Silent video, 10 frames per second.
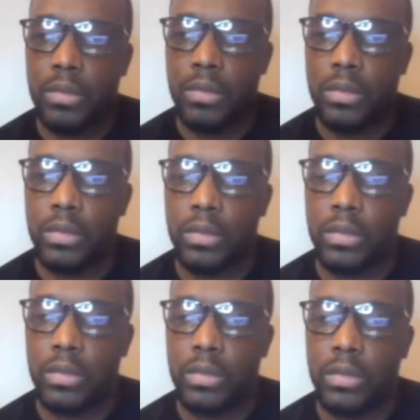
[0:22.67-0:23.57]

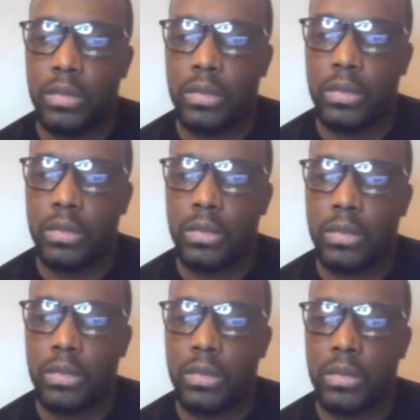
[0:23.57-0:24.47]

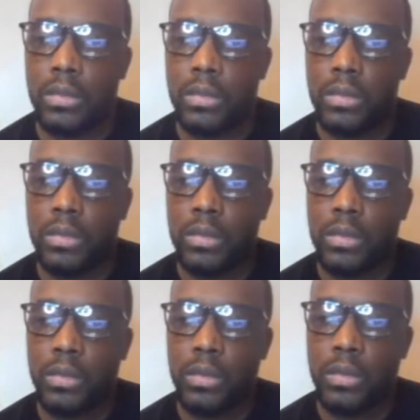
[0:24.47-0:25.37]

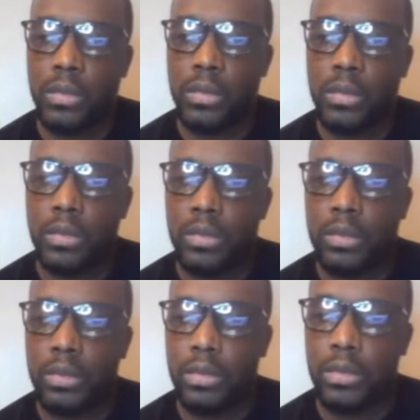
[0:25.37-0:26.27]

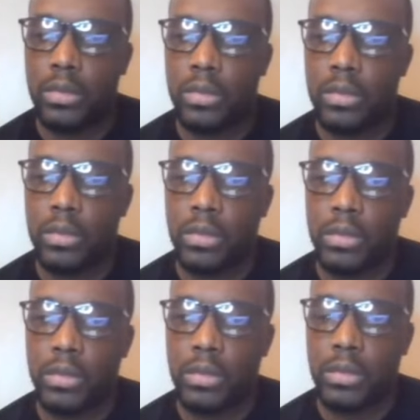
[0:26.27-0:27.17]

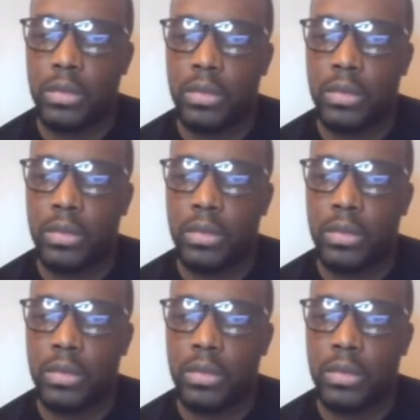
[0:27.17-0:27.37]
This person isn't speaking.